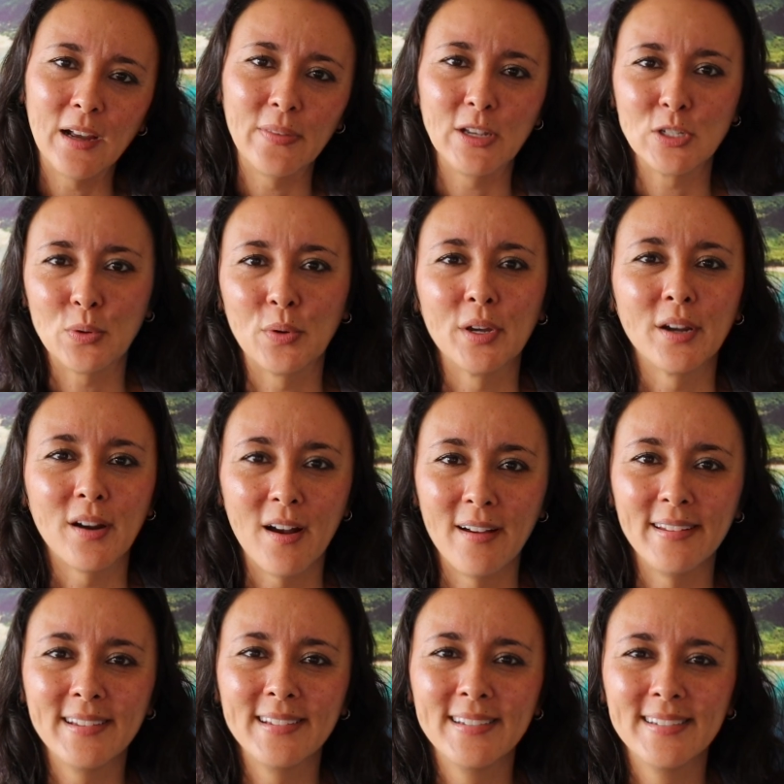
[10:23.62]
on the tour you're
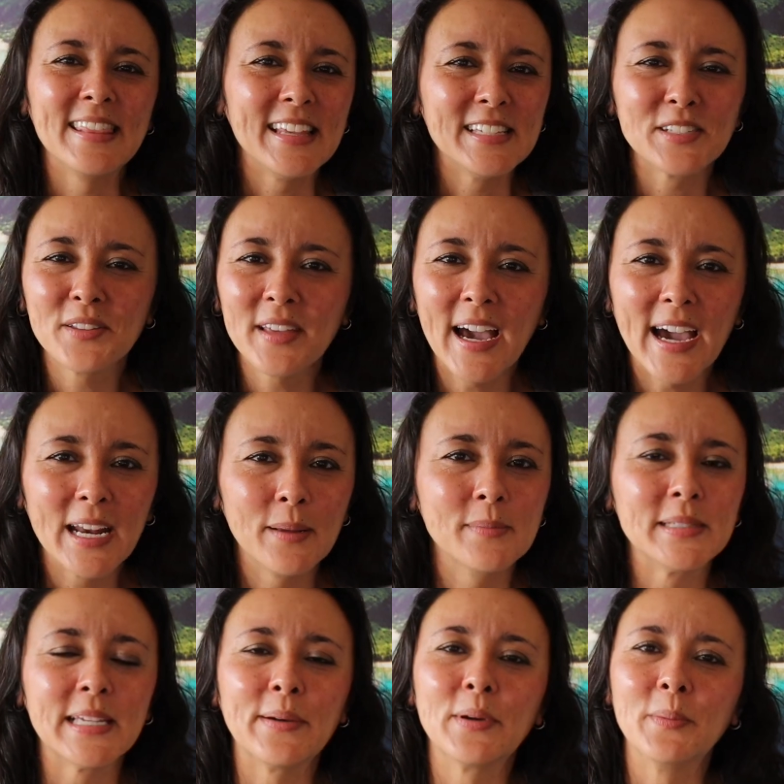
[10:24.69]
on. These are the
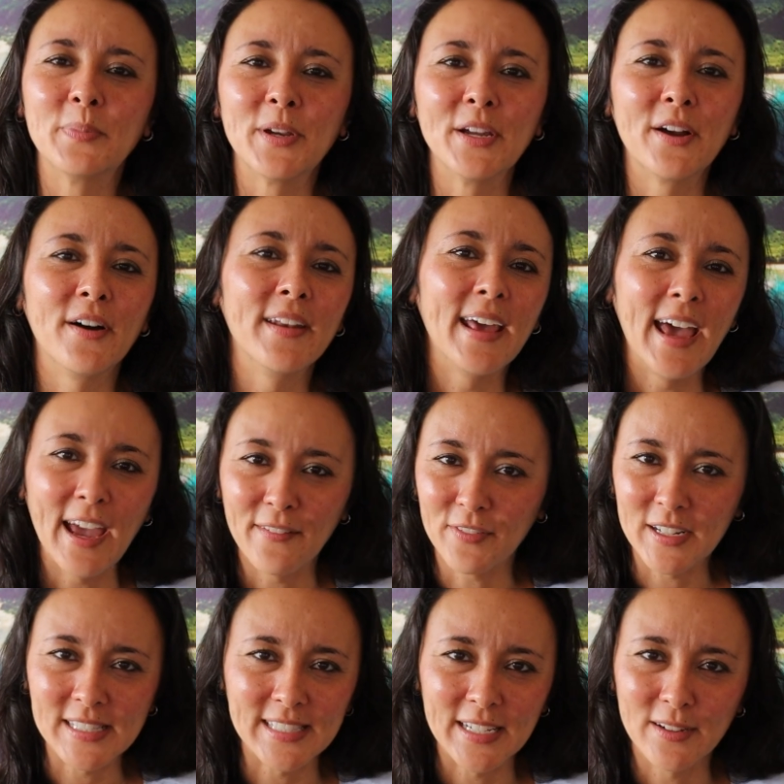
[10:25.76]
items I would bring on
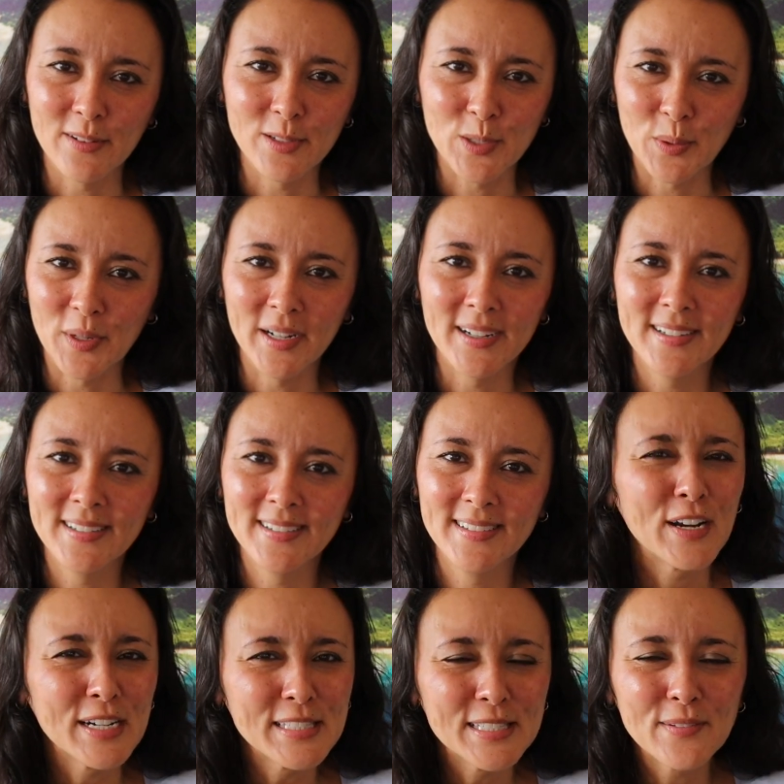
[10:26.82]
every single tour.
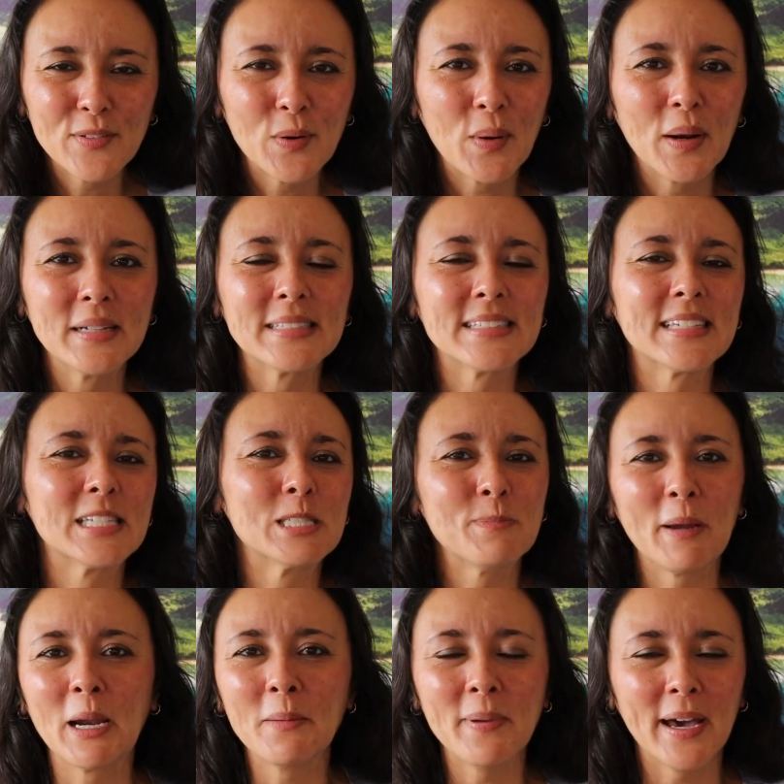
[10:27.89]
First, of course, is a
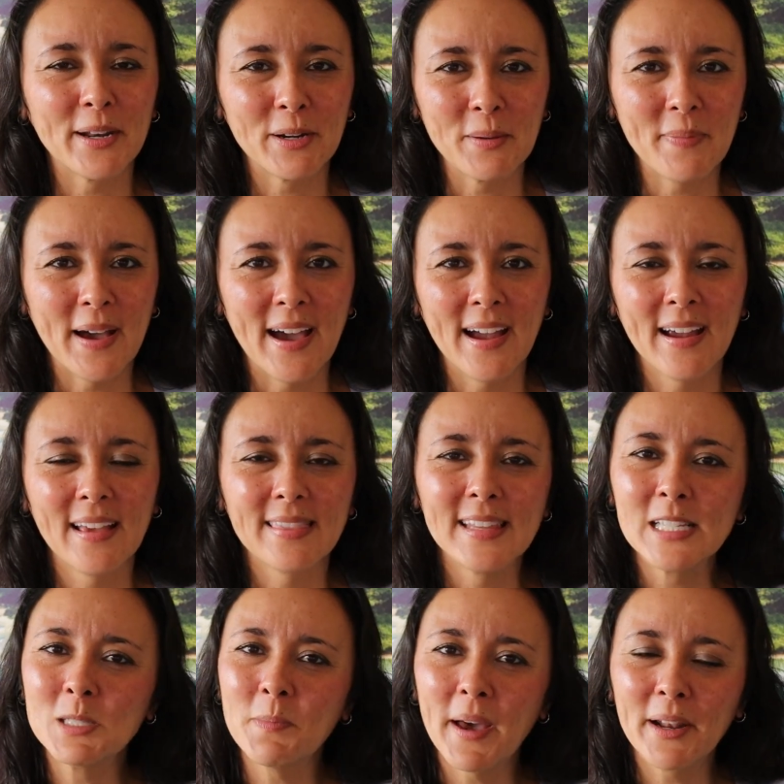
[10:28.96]
spare battery pack.
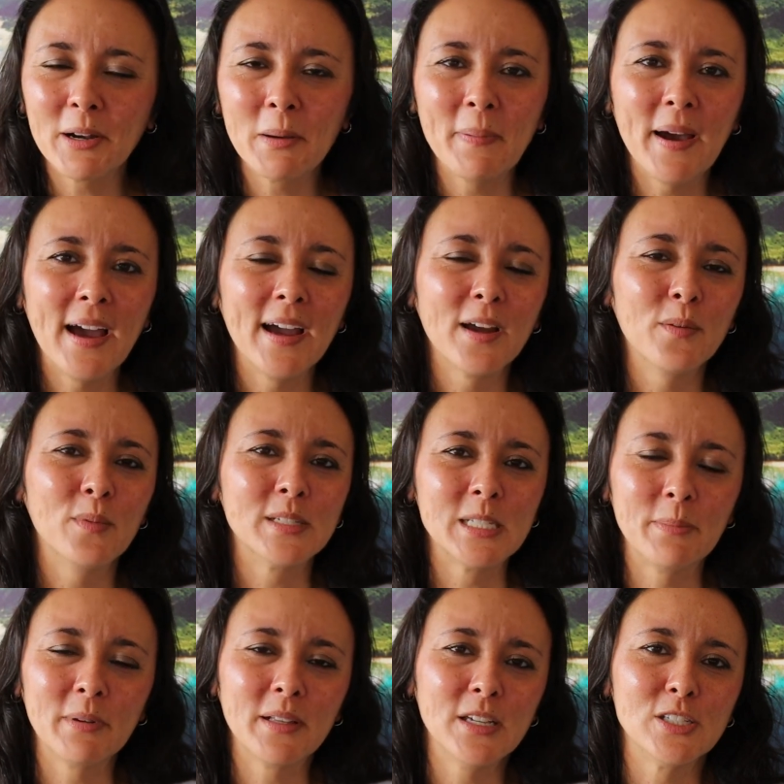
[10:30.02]
This battery pack will
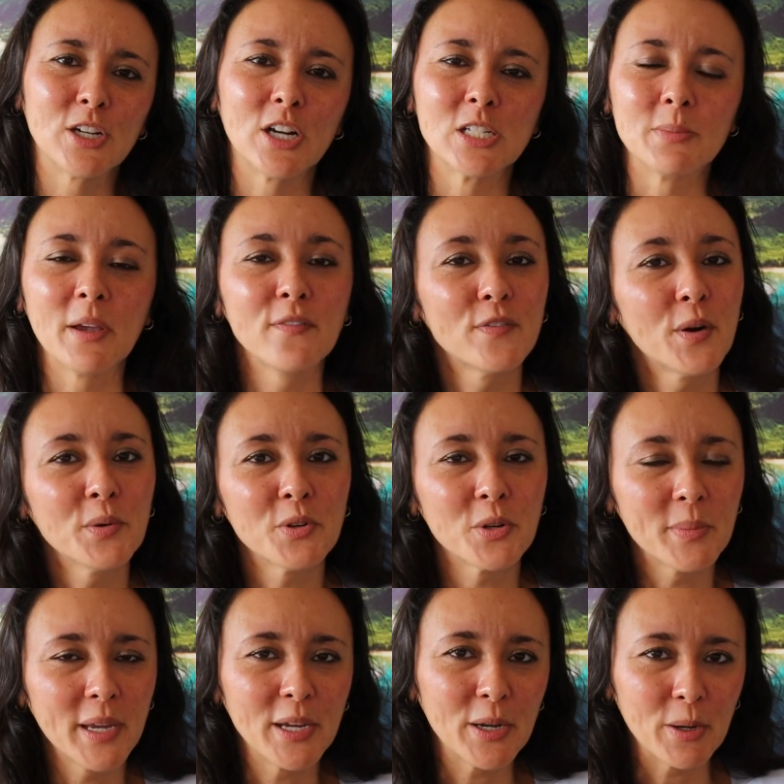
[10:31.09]
typically charge my phone
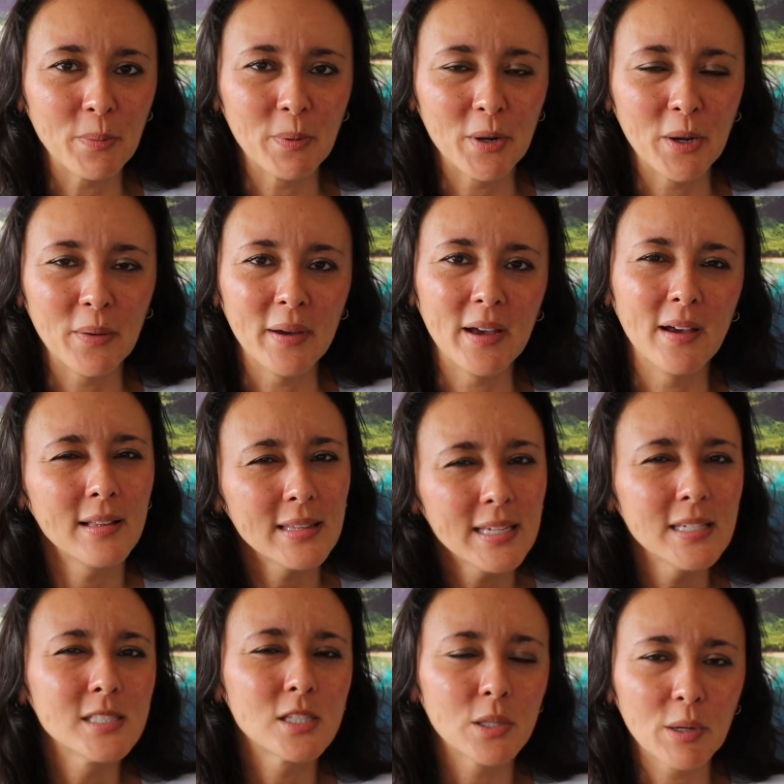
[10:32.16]
or my GoPro at
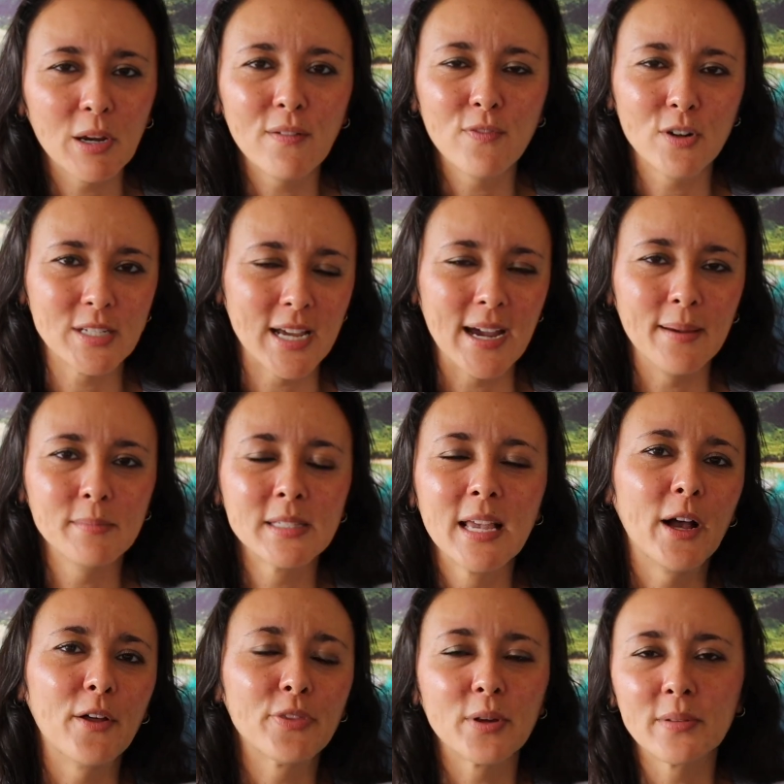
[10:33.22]
least 3 or 4 times.
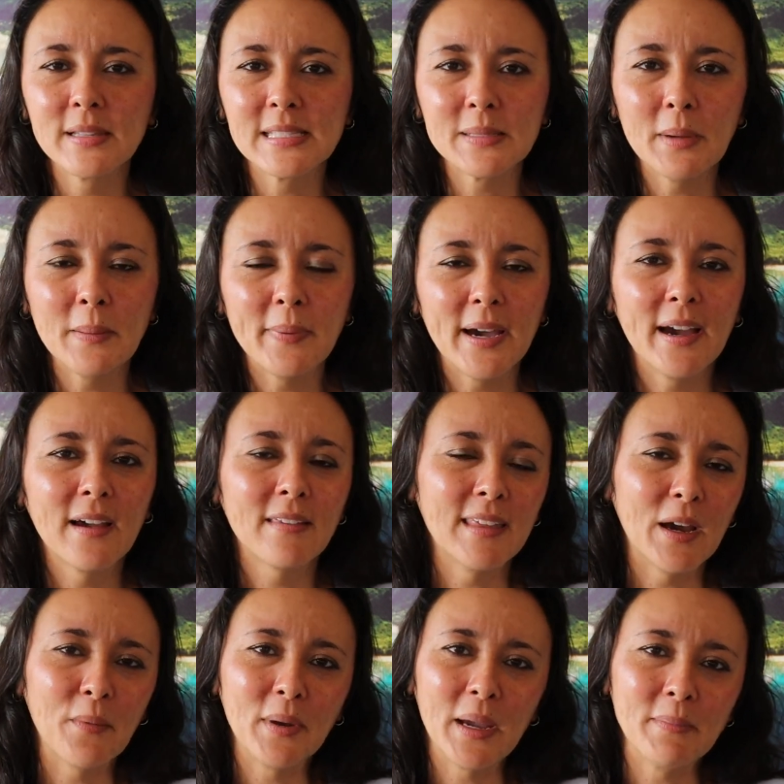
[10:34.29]
I'll throw this in my bag,
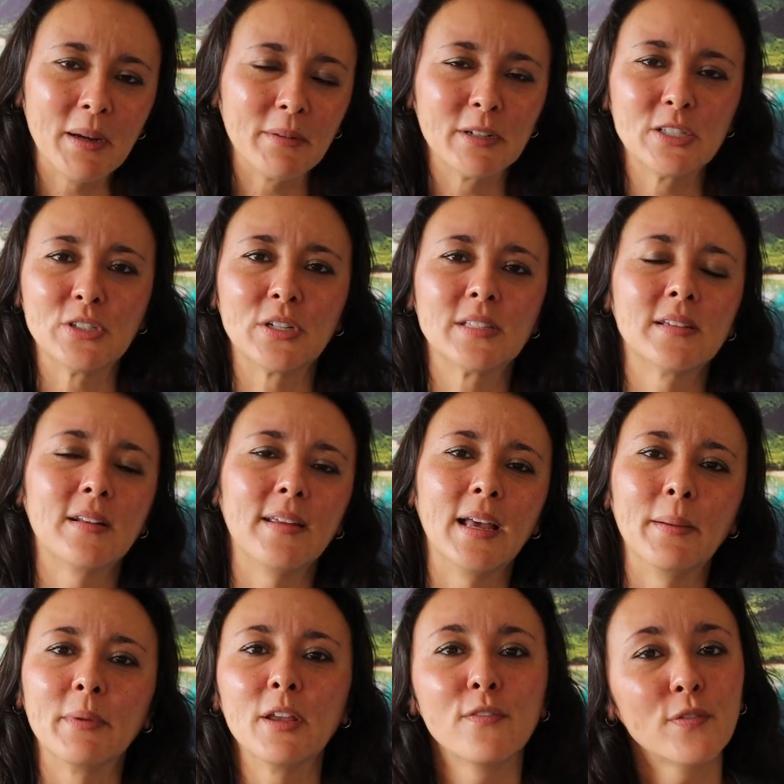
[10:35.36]
that way I'm not restricted on
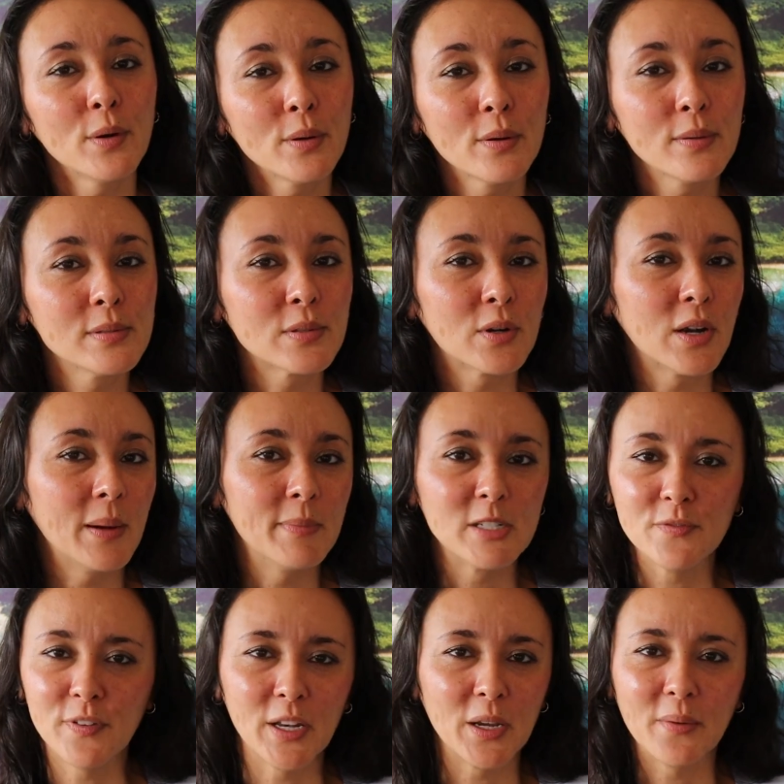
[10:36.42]
how many photos or how
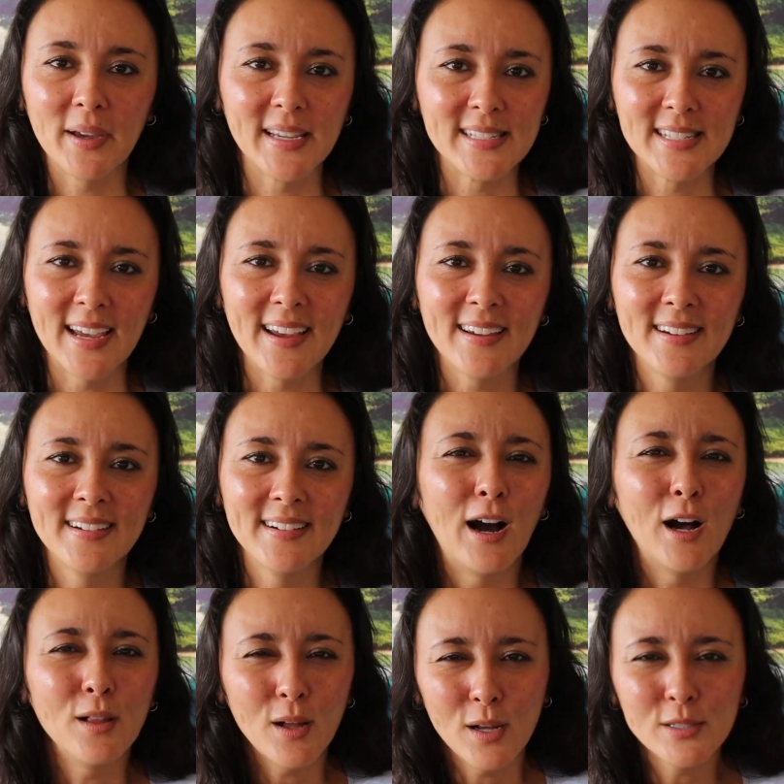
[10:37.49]
much video I can take.
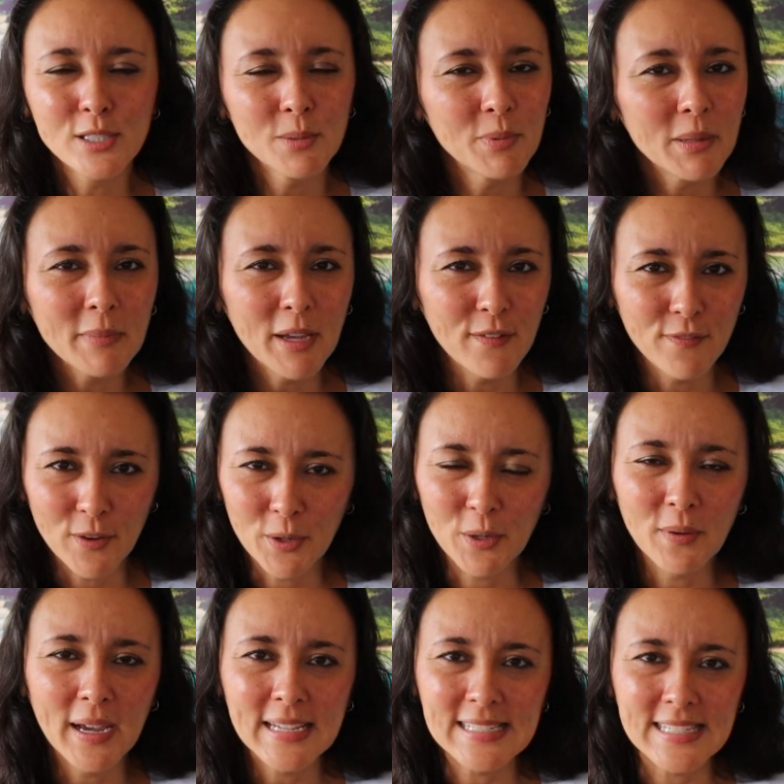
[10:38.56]
I'll also bring my
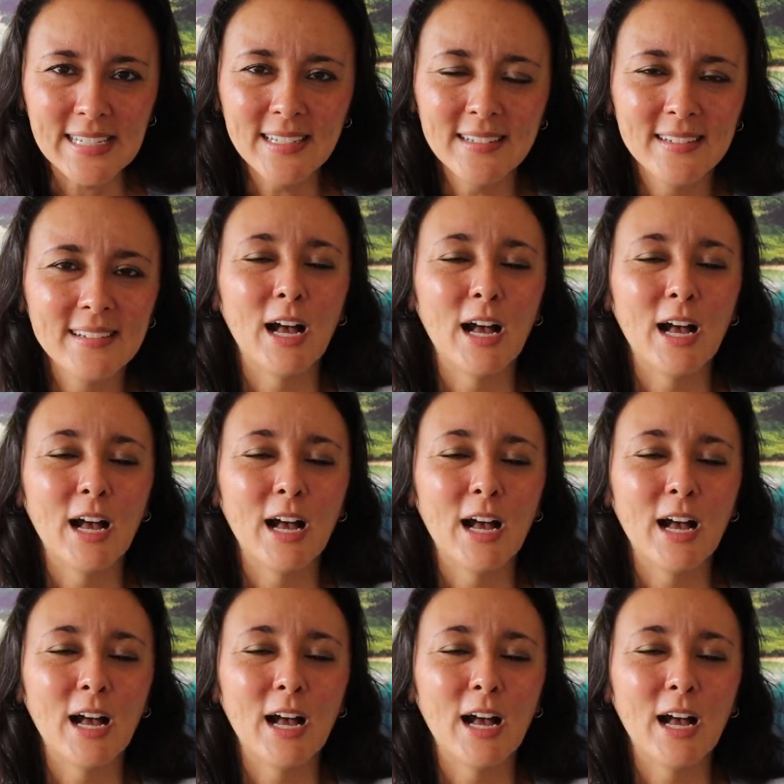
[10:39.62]
photo ID.